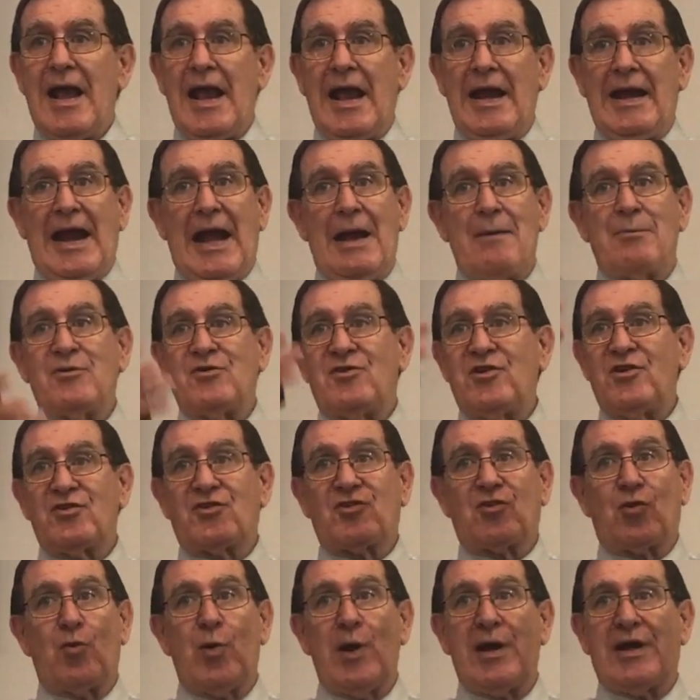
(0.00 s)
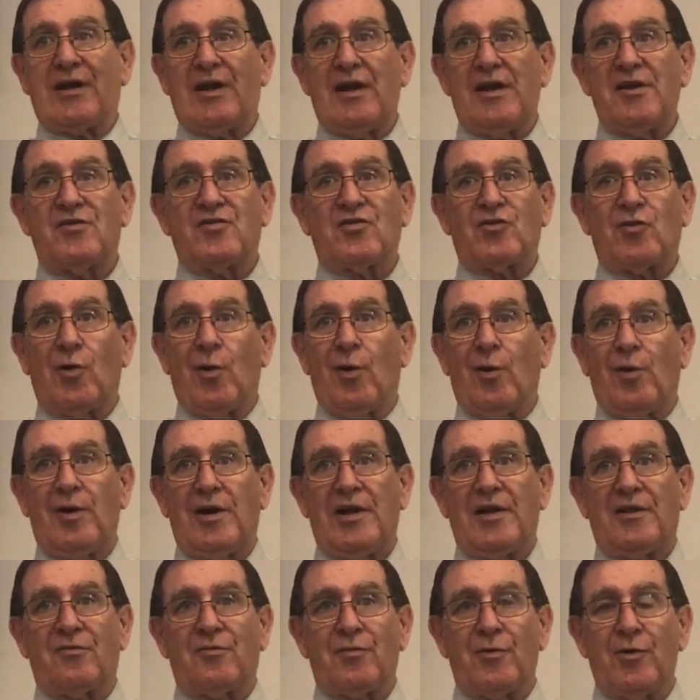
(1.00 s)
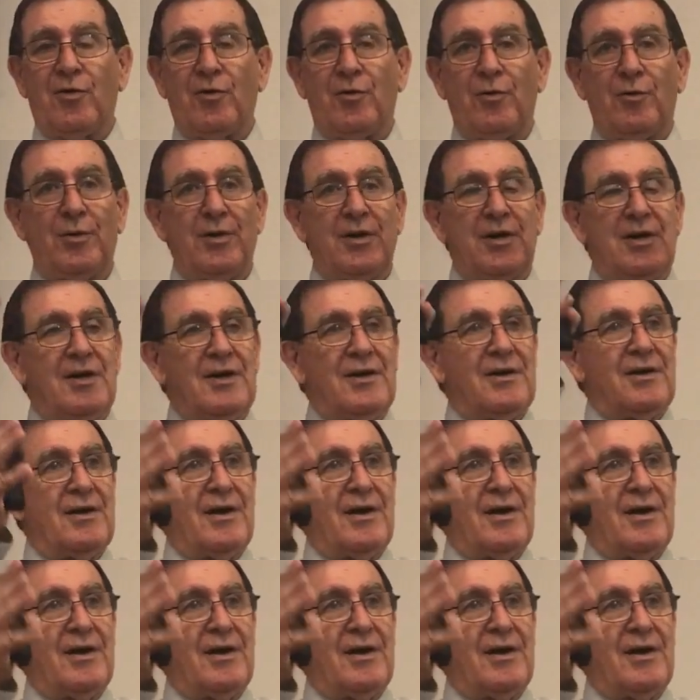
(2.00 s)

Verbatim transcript: And I was just quickly scrolling through,